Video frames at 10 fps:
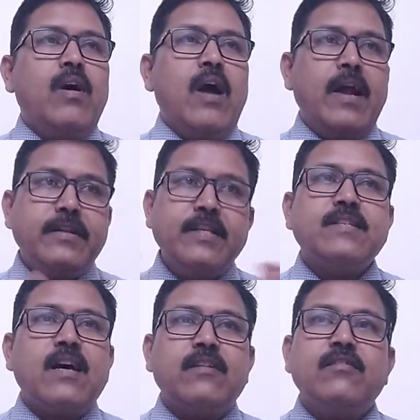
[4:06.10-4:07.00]
And these
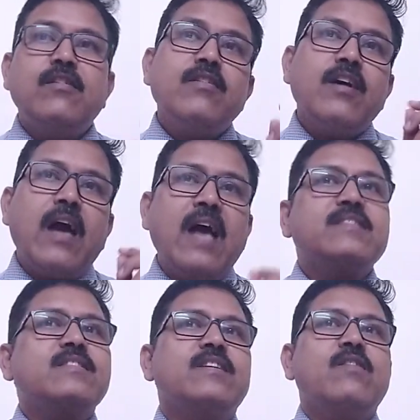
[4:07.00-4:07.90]
are the
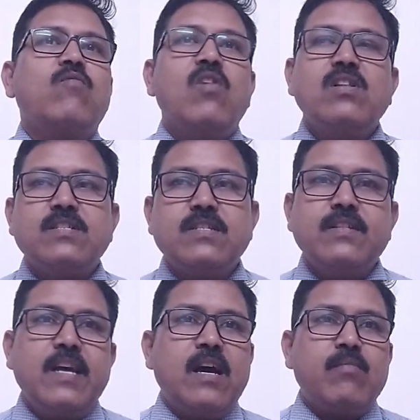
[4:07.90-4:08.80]
accessory whorls.
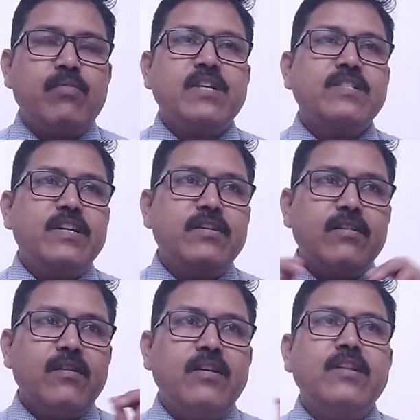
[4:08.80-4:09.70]
They are present
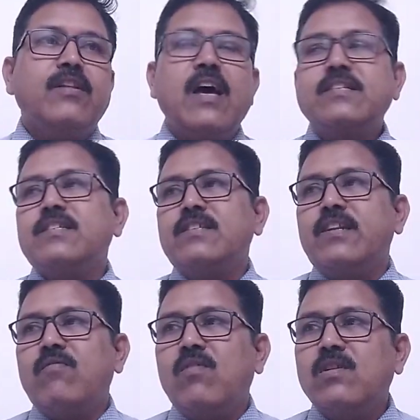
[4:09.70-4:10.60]
in the
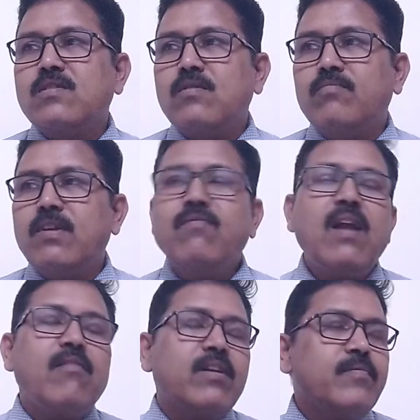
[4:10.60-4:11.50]
accessory whorls of the
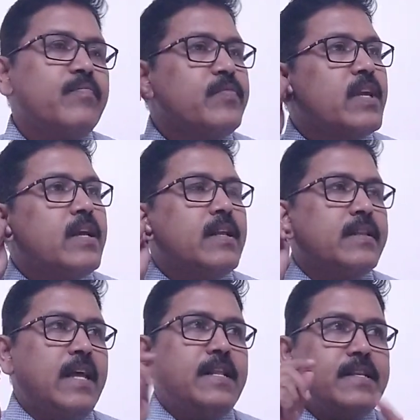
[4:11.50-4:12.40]
flower.
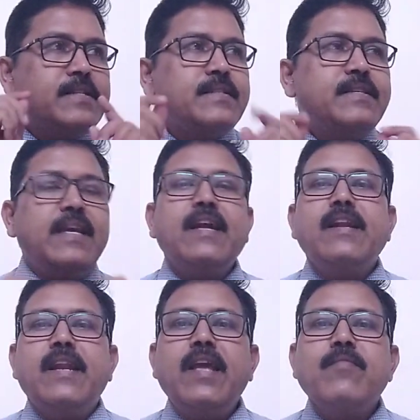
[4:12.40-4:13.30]
Then
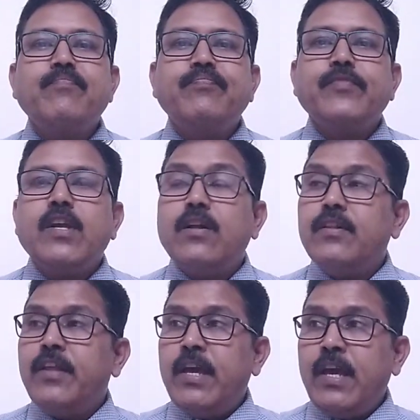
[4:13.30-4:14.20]
secondly,
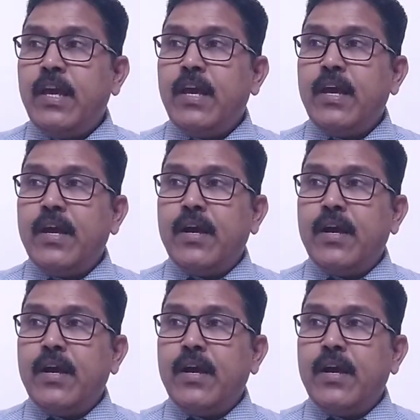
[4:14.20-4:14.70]
the